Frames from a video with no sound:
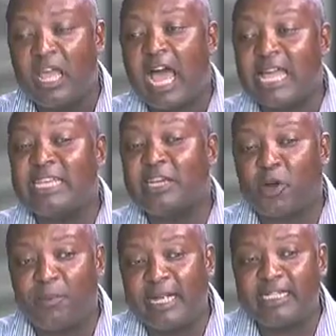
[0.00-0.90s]
and they
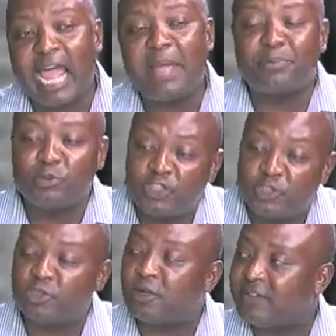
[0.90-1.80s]
command high
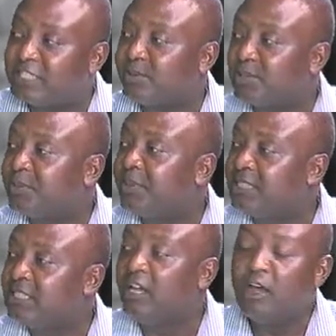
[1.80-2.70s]
positions of
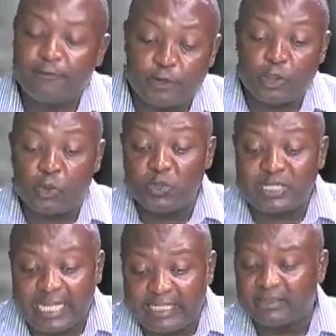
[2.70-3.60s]
responsibility for the whole
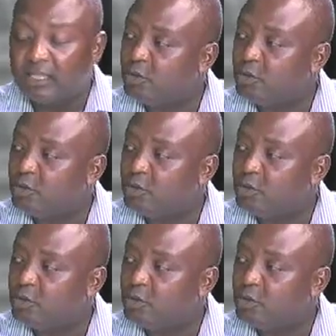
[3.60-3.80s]
state,